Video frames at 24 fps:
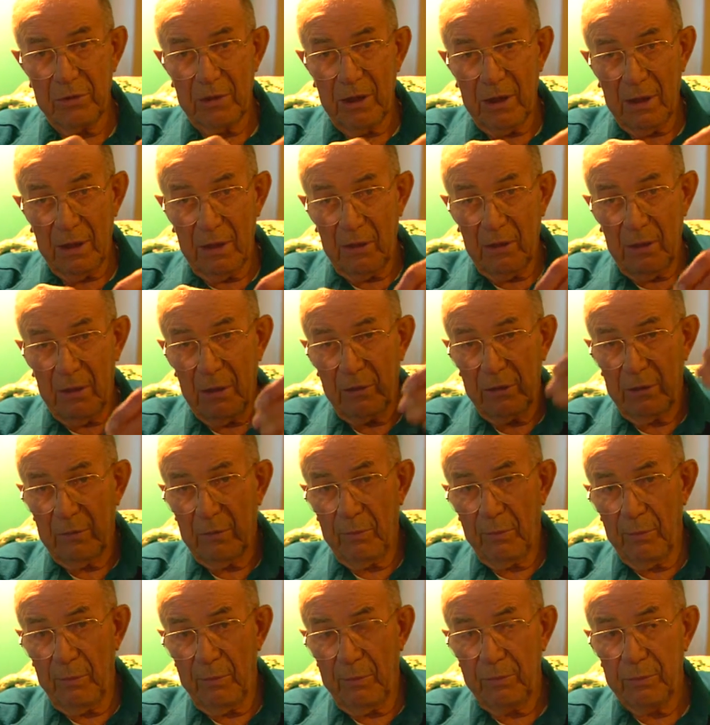how long your
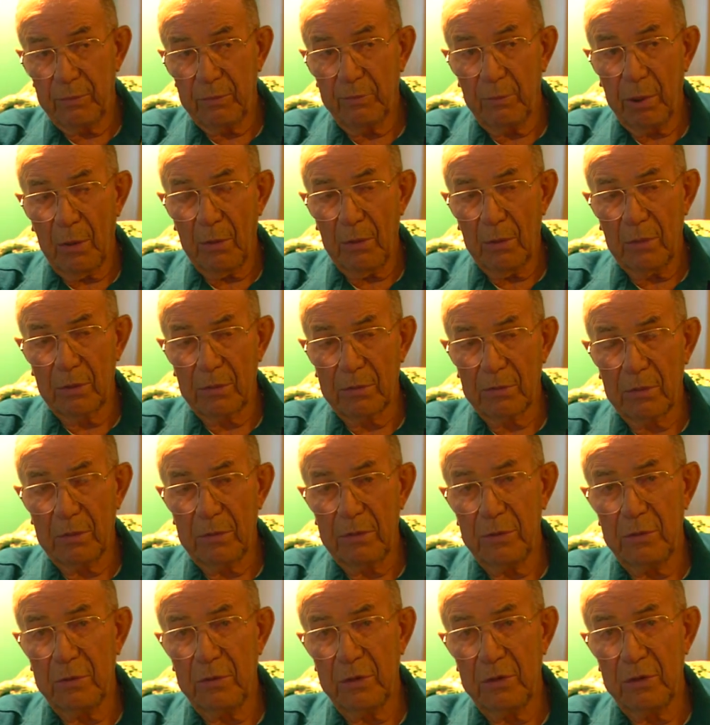pole,
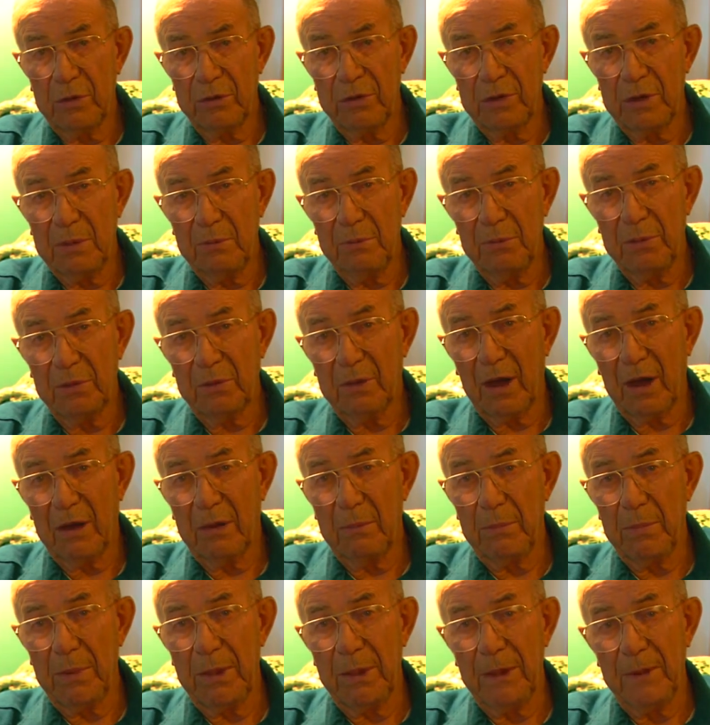the timber's got to
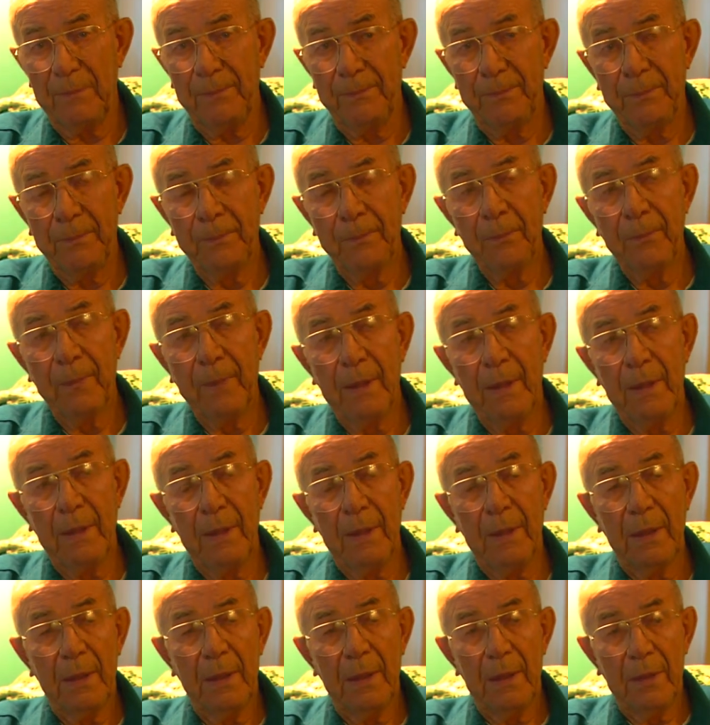be.
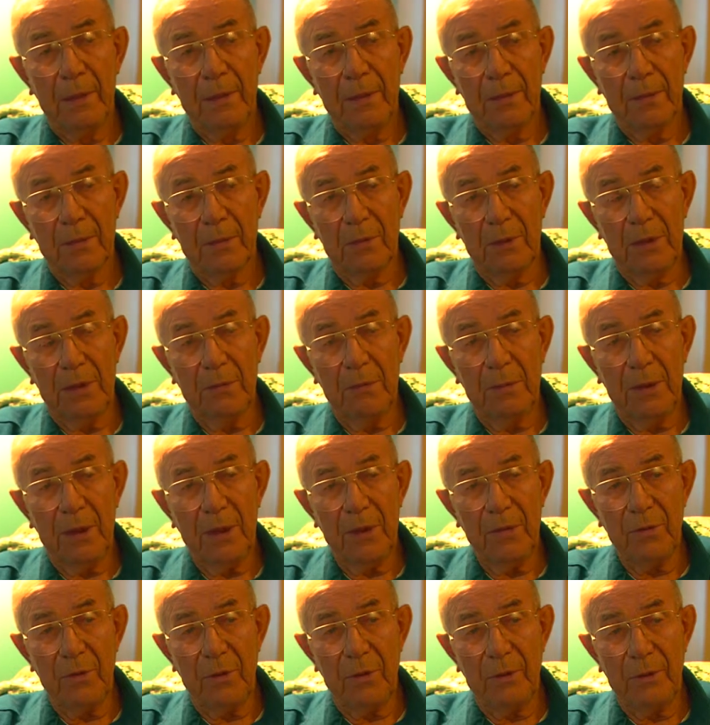So he
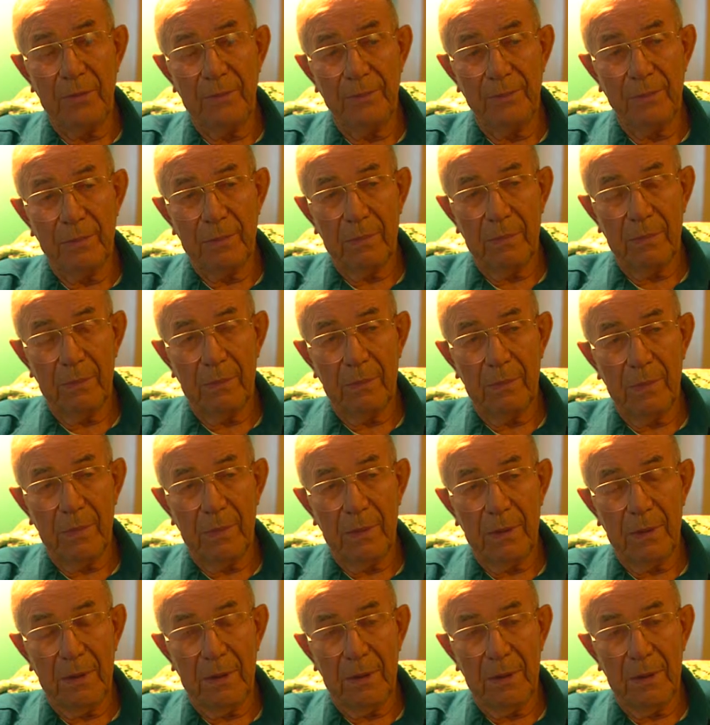measured,
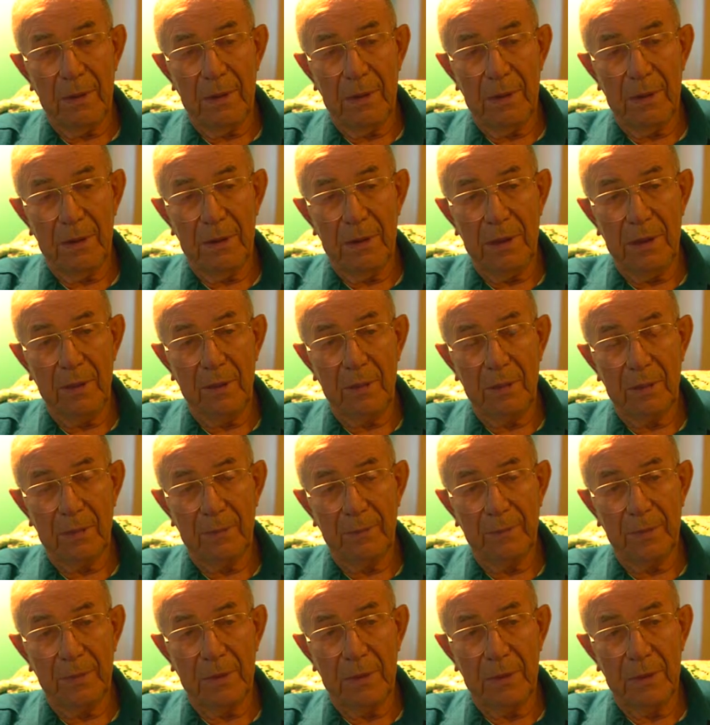and then
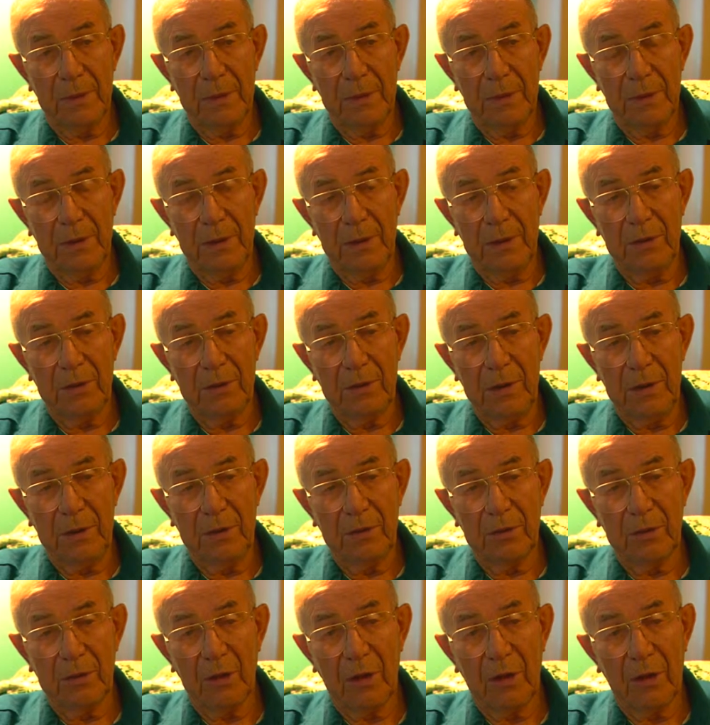he
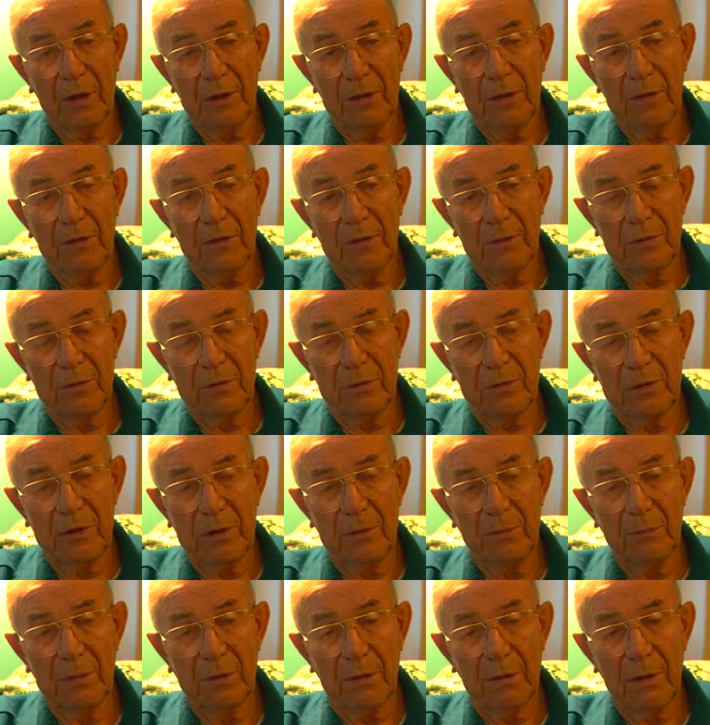sawed the
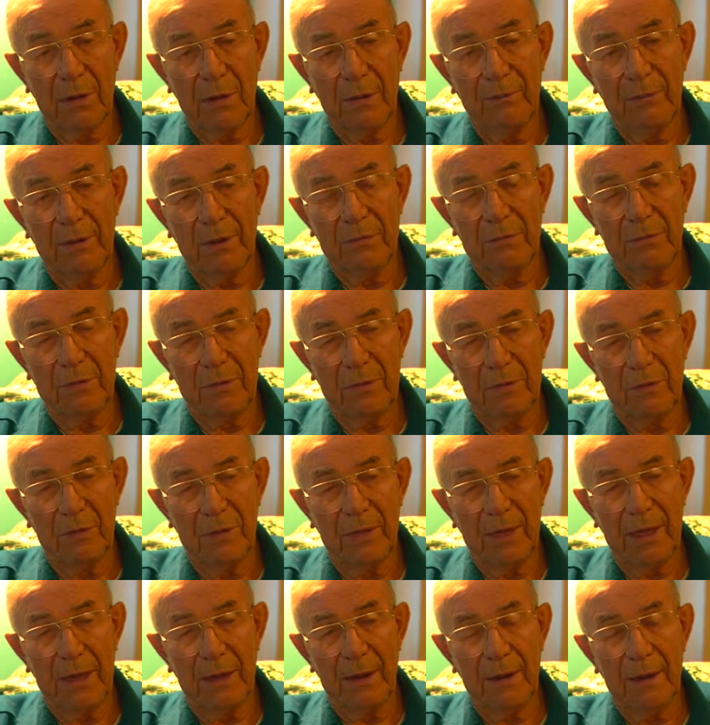timber off to
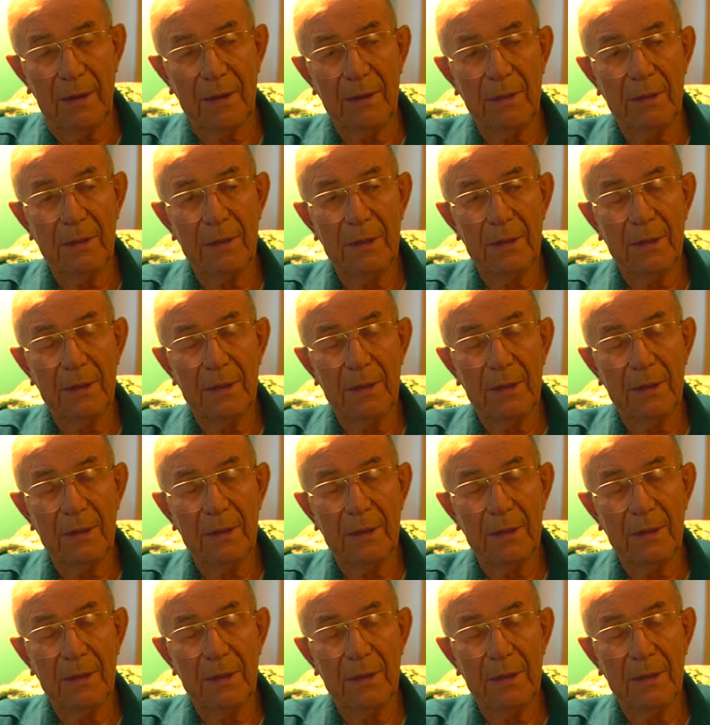that length.